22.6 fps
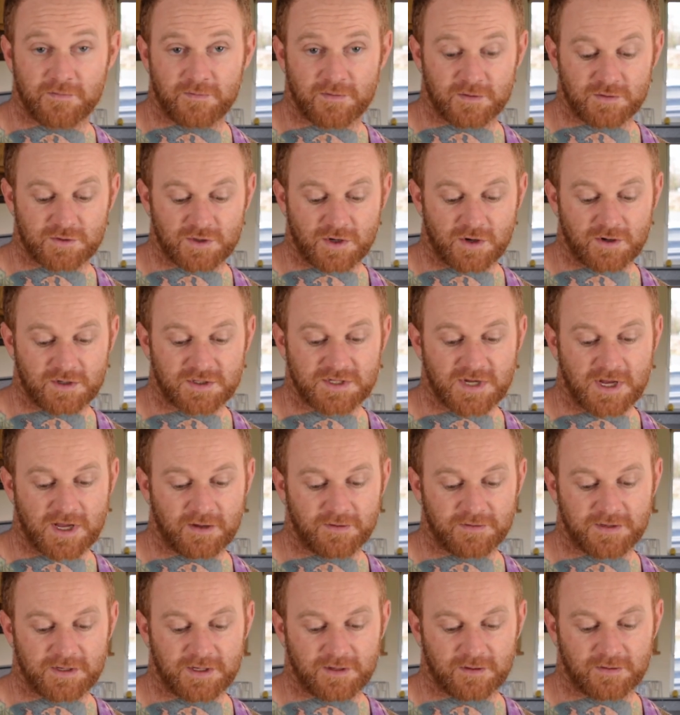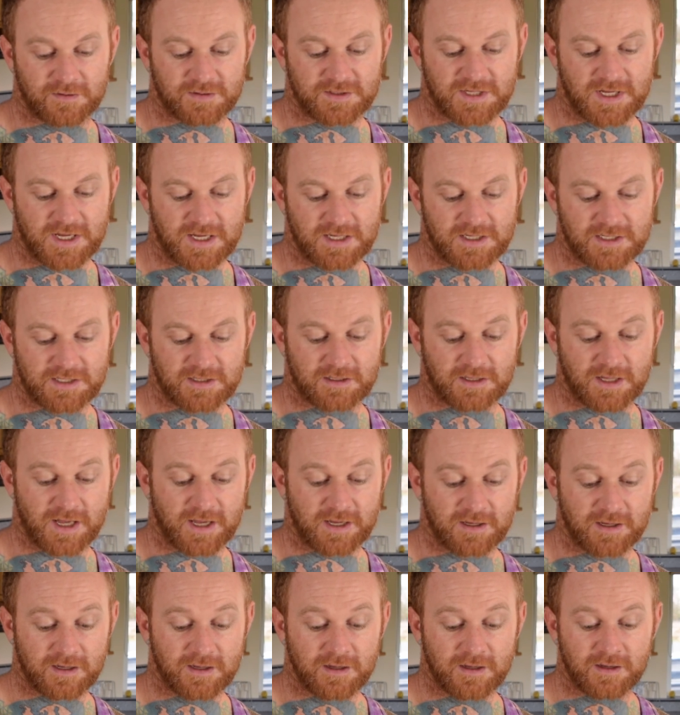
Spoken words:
your jar's healthy, it'll taste like,